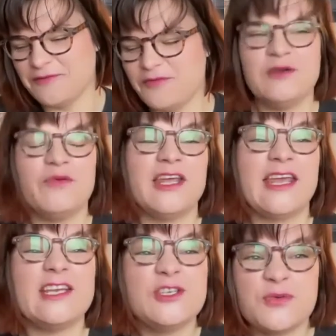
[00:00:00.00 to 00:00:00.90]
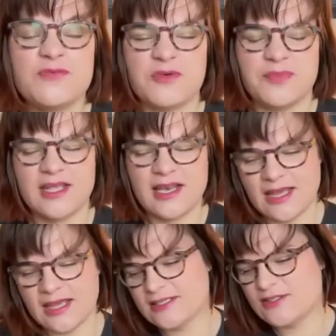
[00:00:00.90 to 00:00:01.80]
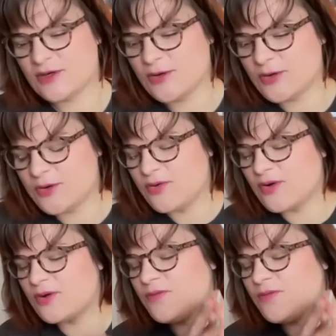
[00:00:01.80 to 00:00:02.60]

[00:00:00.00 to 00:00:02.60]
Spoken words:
really what it can do for me. So